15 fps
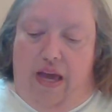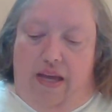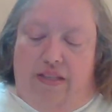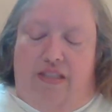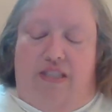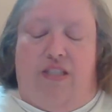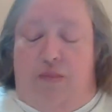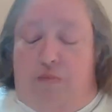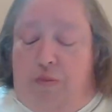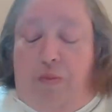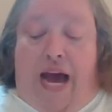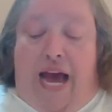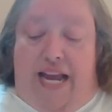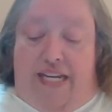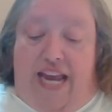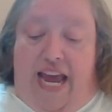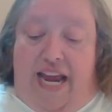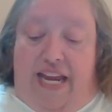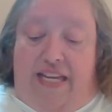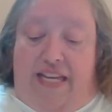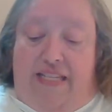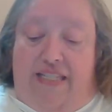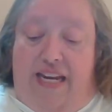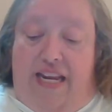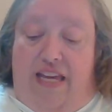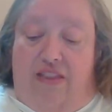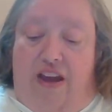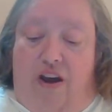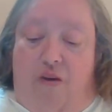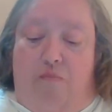spy Danny
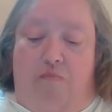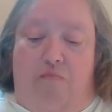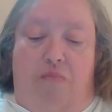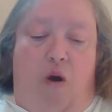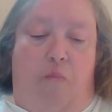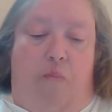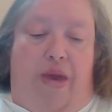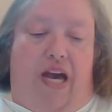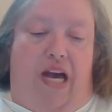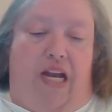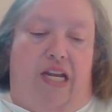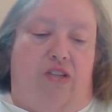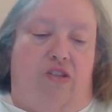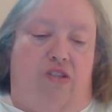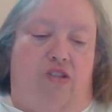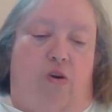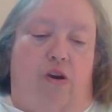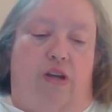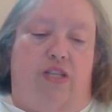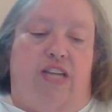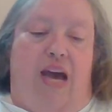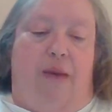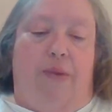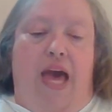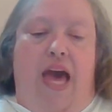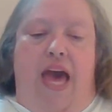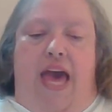sitting there moping on his doorstep